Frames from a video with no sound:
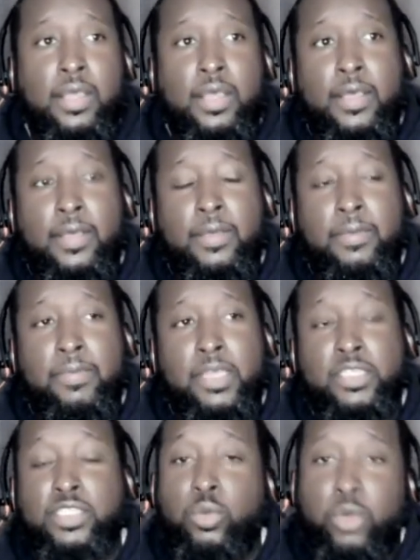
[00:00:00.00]
uh,
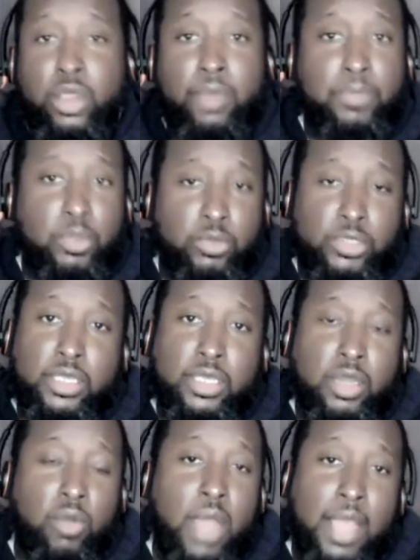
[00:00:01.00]
his career in music
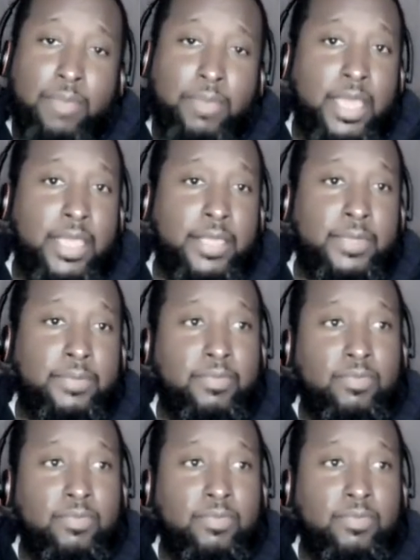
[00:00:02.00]
in a rock band.